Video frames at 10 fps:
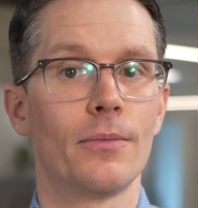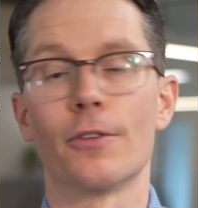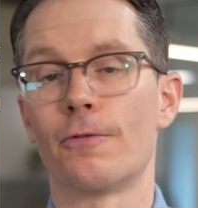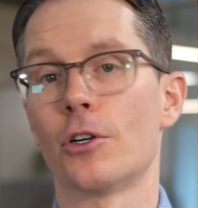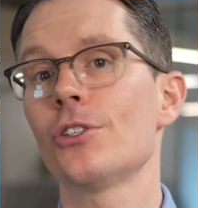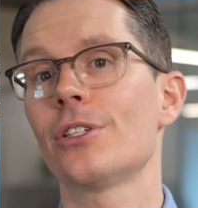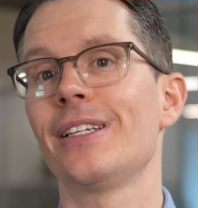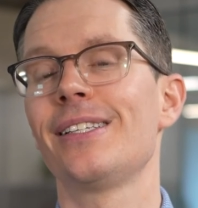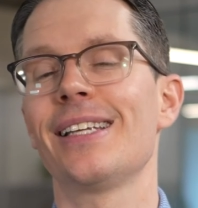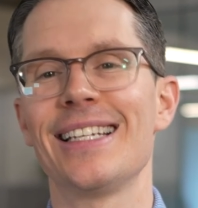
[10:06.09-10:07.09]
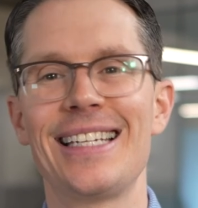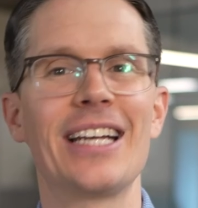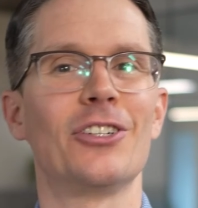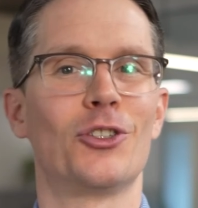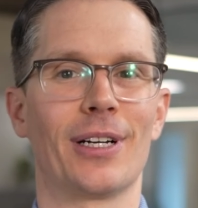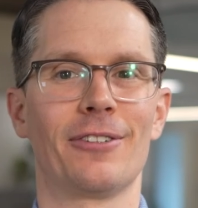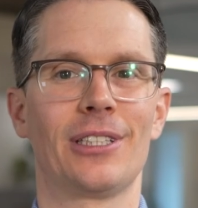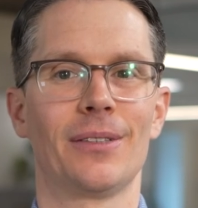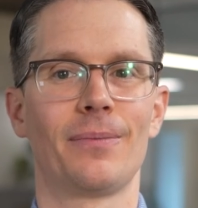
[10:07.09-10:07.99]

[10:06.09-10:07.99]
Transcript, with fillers: The first is data drift.